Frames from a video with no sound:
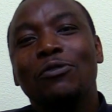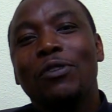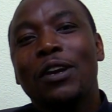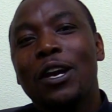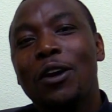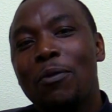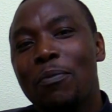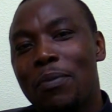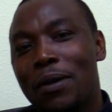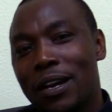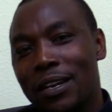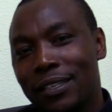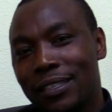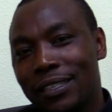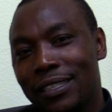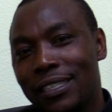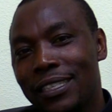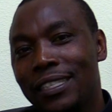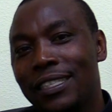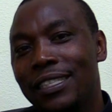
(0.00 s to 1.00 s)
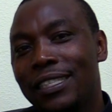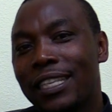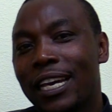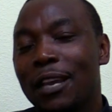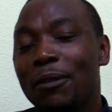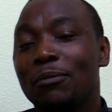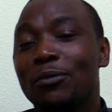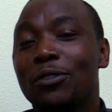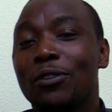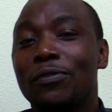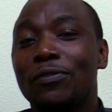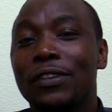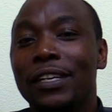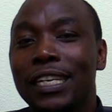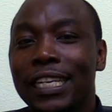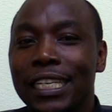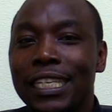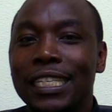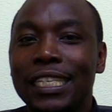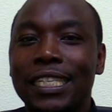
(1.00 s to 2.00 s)
help us in times of
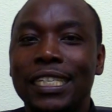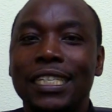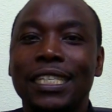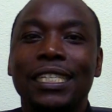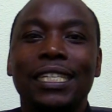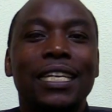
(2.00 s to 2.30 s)
need